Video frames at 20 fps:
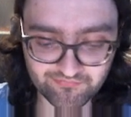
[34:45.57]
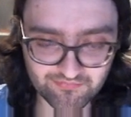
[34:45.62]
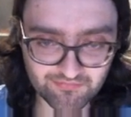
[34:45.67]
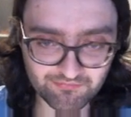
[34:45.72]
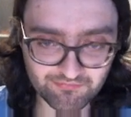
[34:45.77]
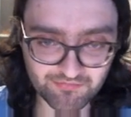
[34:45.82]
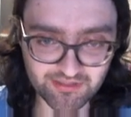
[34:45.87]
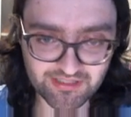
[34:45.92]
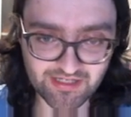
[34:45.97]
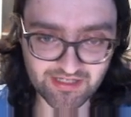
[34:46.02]

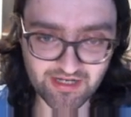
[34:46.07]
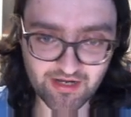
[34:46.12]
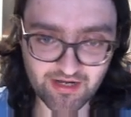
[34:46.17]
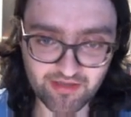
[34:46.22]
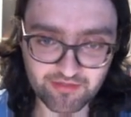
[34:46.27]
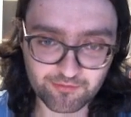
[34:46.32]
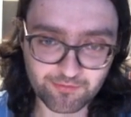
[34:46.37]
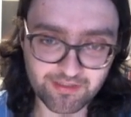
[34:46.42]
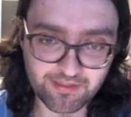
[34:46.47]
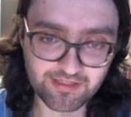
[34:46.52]
But yeah,
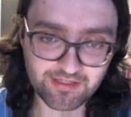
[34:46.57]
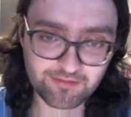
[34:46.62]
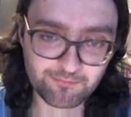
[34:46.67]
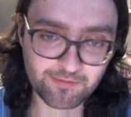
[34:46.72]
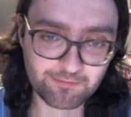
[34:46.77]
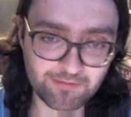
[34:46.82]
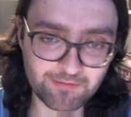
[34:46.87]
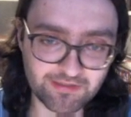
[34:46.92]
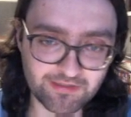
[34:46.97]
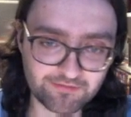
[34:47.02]
either way,
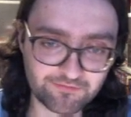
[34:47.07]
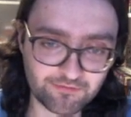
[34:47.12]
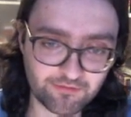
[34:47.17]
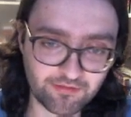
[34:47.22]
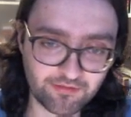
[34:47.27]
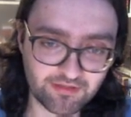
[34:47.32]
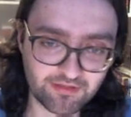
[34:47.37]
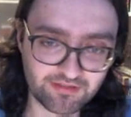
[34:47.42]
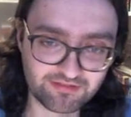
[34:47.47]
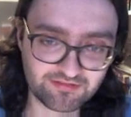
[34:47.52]
we went for
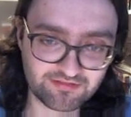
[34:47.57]
this